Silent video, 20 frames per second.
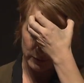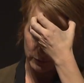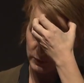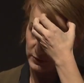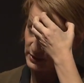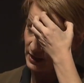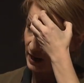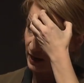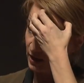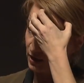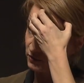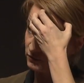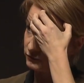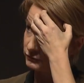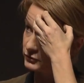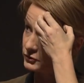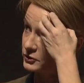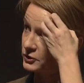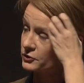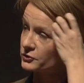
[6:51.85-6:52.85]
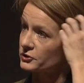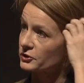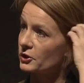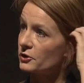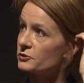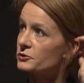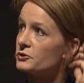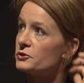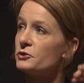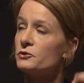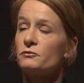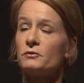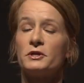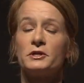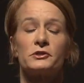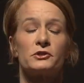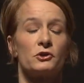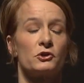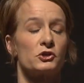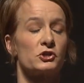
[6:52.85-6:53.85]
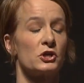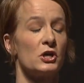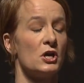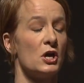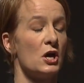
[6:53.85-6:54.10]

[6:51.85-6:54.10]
was hired a few years ago to do research